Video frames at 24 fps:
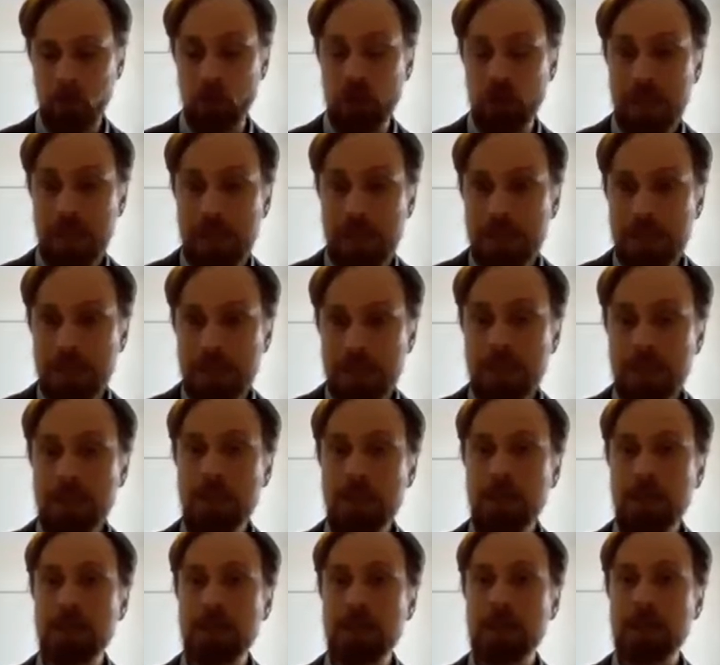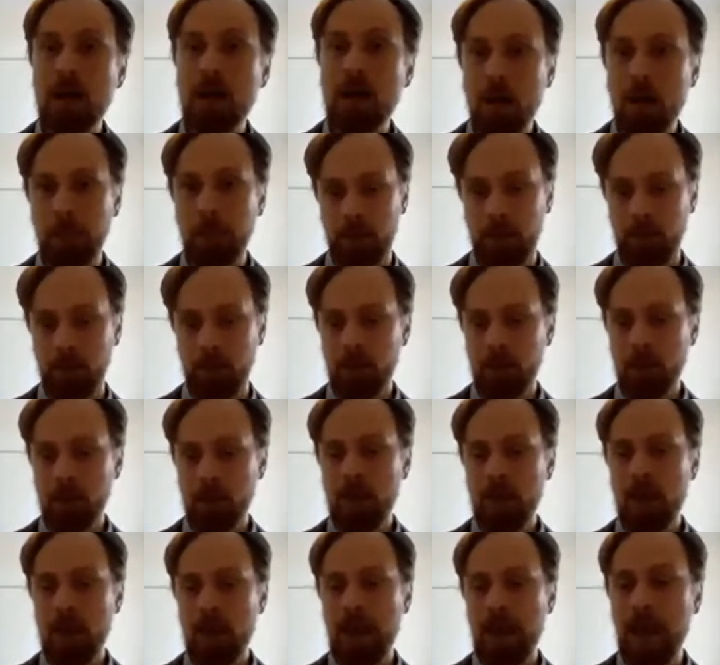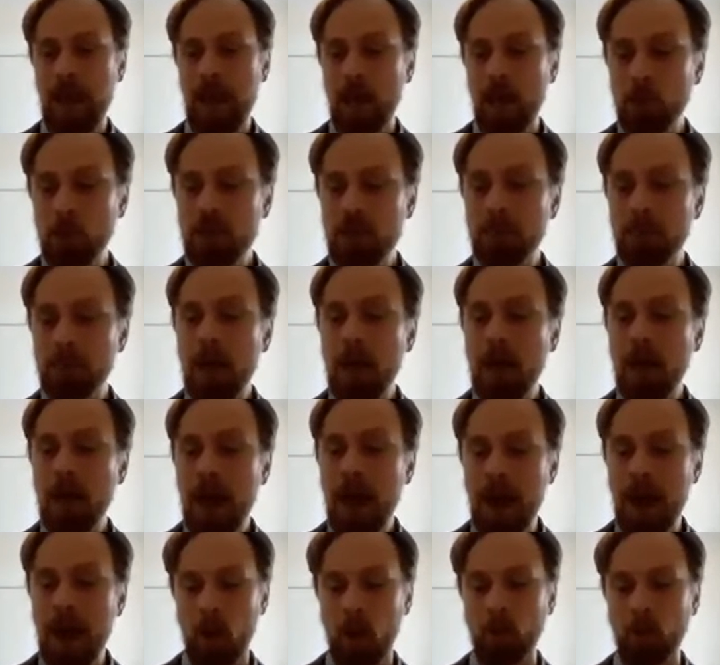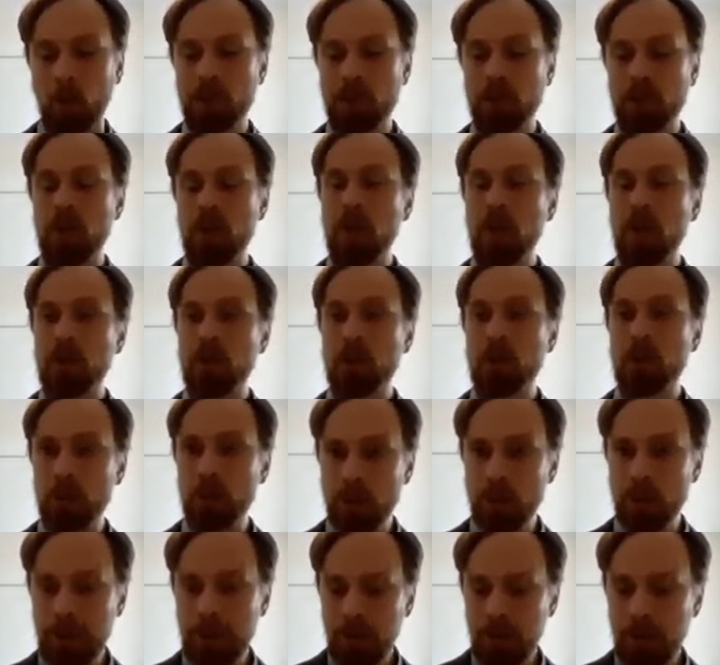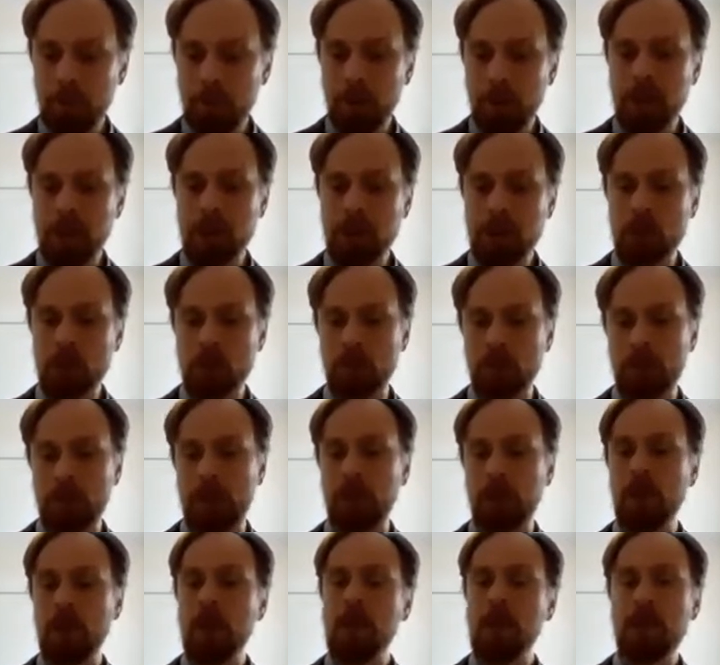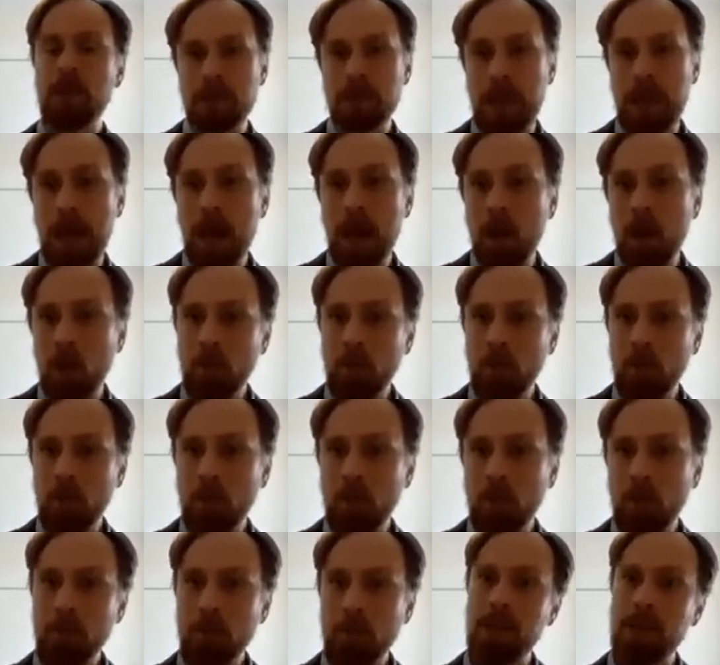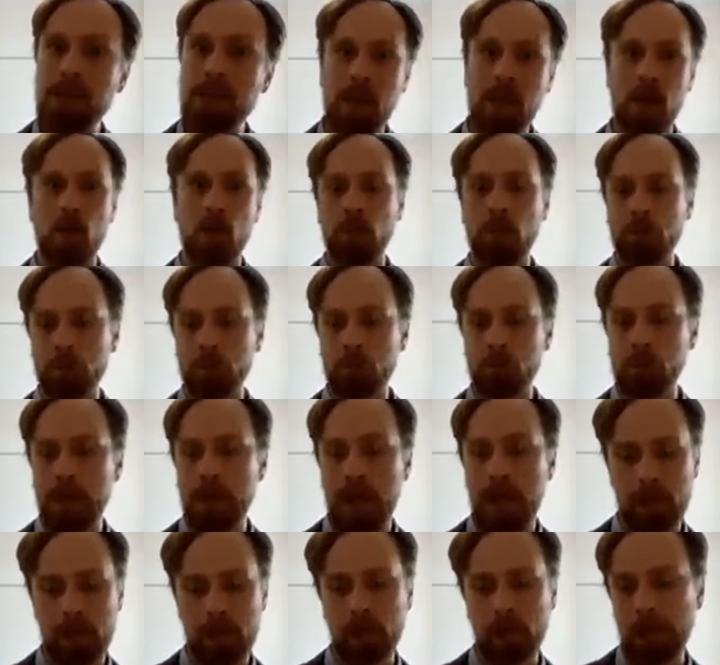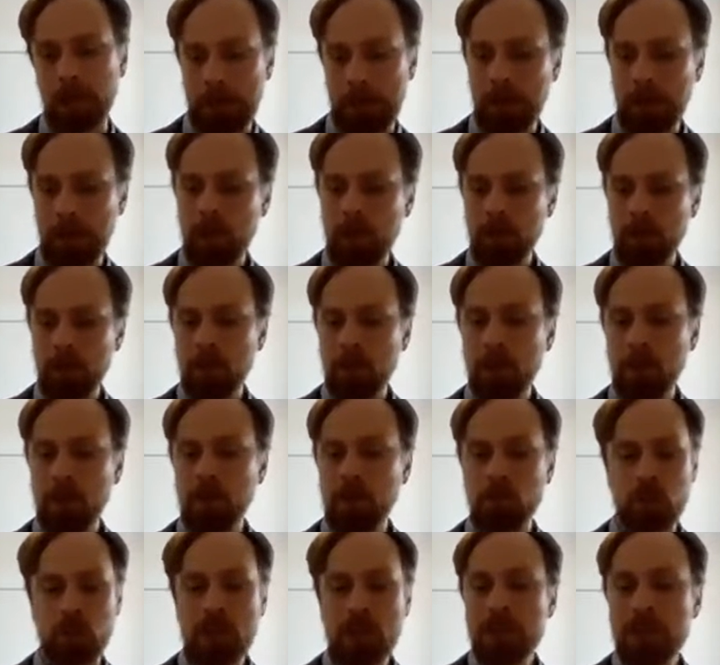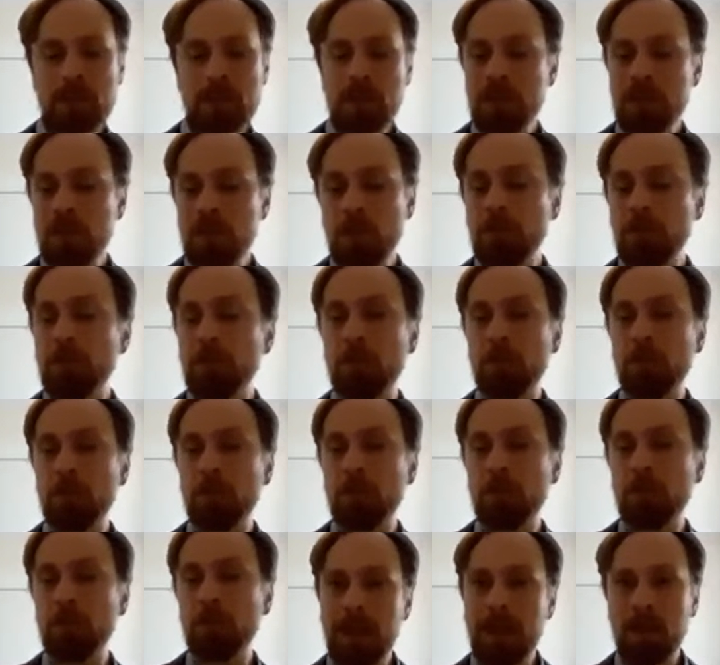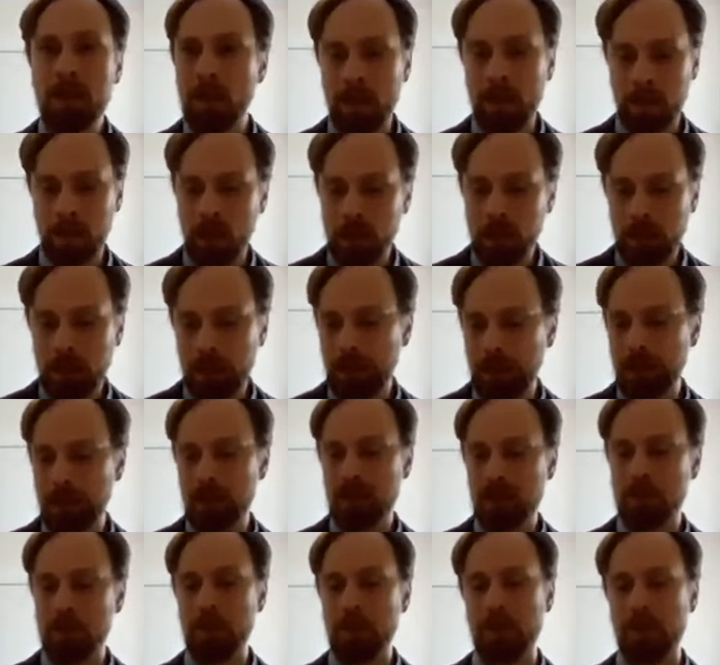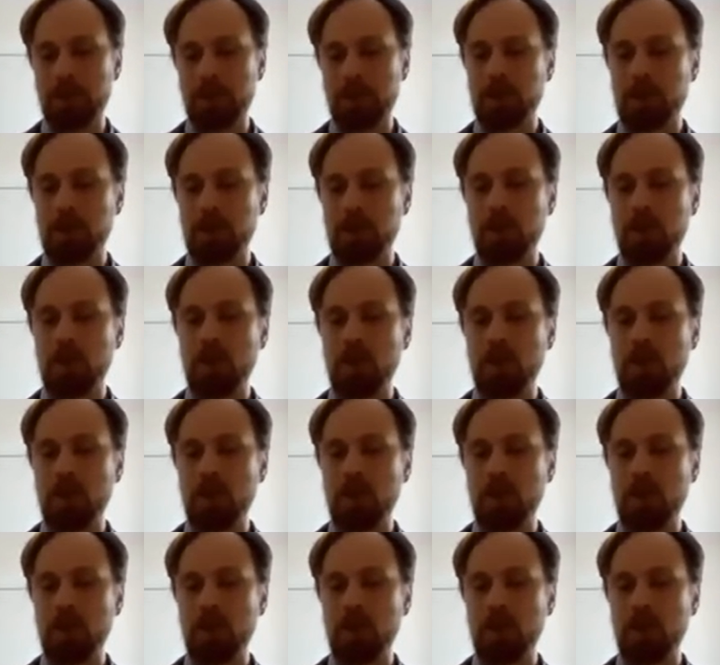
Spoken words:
Jesus is coming, house by house, street by street, town by town through Galilee. Jesus isn't afraid of any unclean spirit.